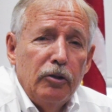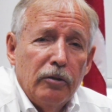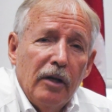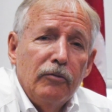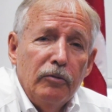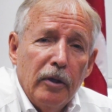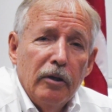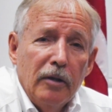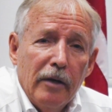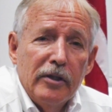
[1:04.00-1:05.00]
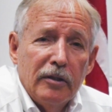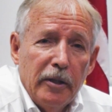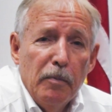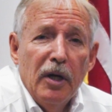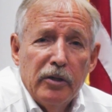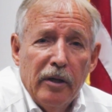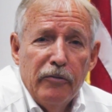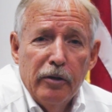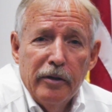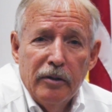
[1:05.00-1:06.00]
traveled road, obviously much
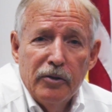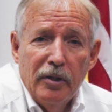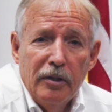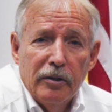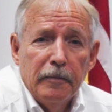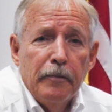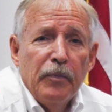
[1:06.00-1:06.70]
heavier in season.